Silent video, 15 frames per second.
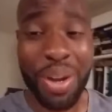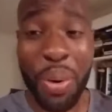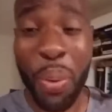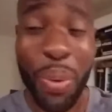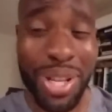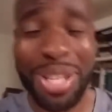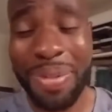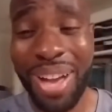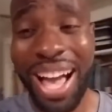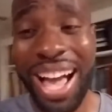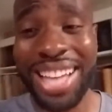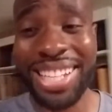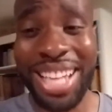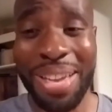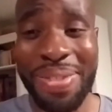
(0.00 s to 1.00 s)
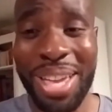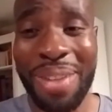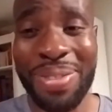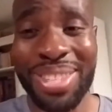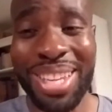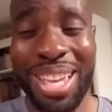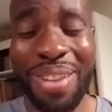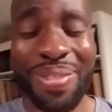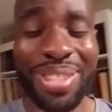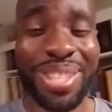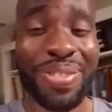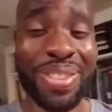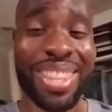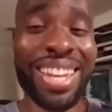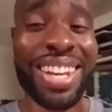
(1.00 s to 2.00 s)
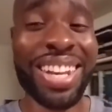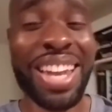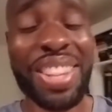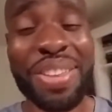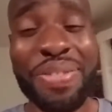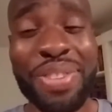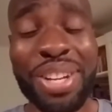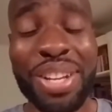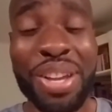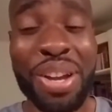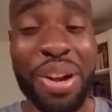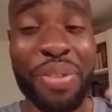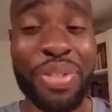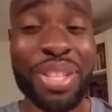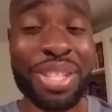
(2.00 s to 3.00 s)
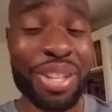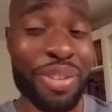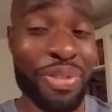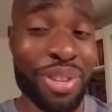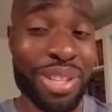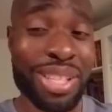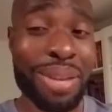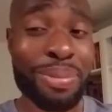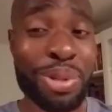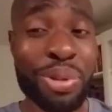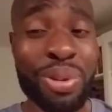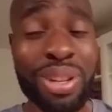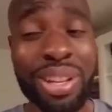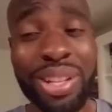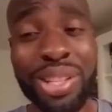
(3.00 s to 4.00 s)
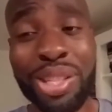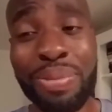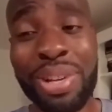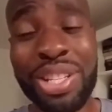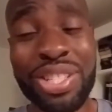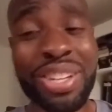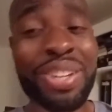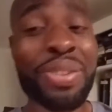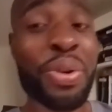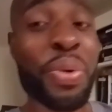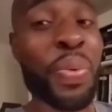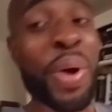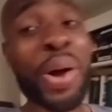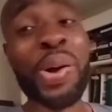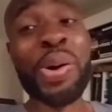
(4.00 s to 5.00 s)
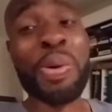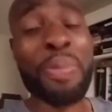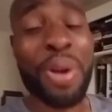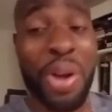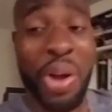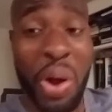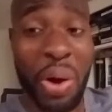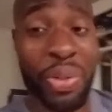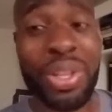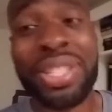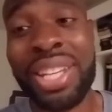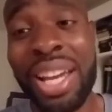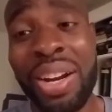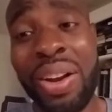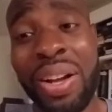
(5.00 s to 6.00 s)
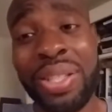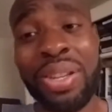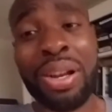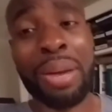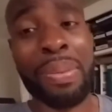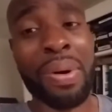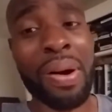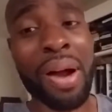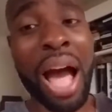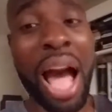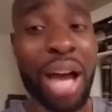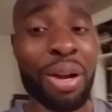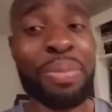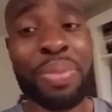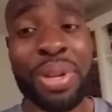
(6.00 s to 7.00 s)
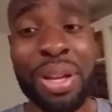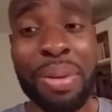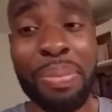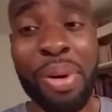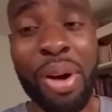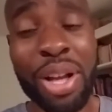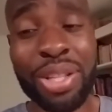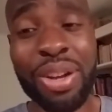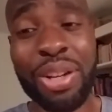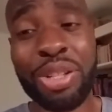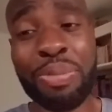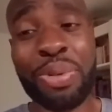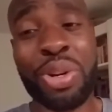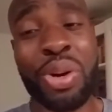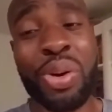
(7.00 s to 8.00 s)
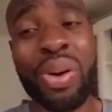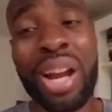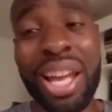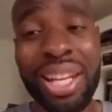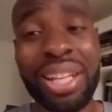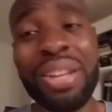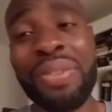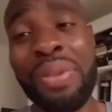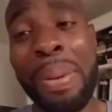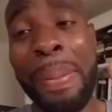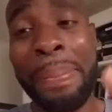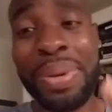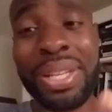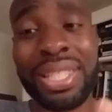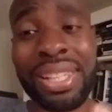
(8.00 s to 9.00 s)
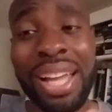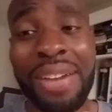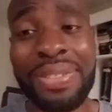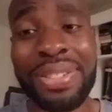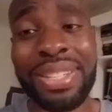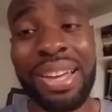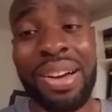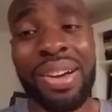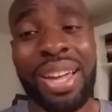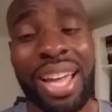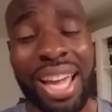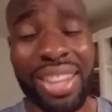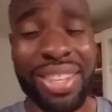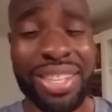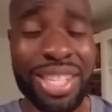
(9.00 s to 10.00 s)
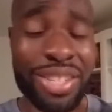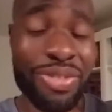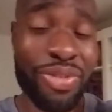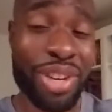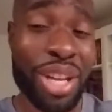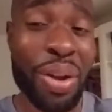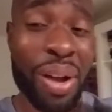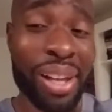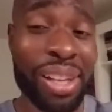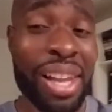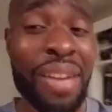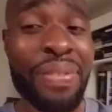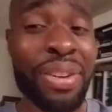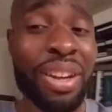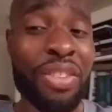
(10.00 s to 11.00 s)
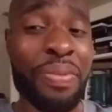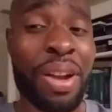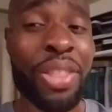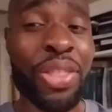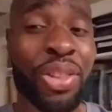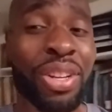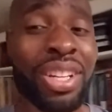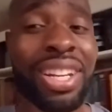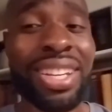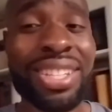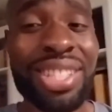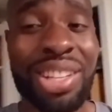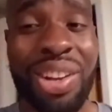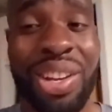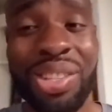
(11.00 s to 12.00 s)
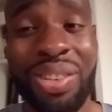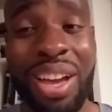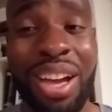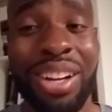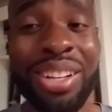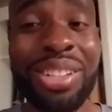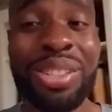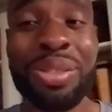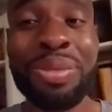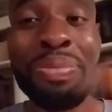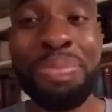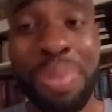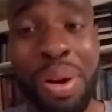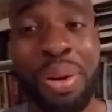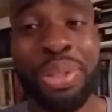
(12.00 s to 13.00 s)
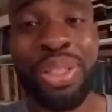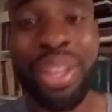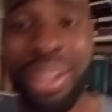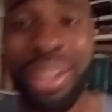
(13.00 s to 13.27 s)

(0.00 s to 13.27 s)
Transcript: What's up guys, Gaby Chemistry coming to you with another video. If this is your first time tuning into my channel, welcome. On this channel, I talk about how to be a boss entrepreneur and live a beast lifestyle. And this is video 11 of my 30-day series on how to do both.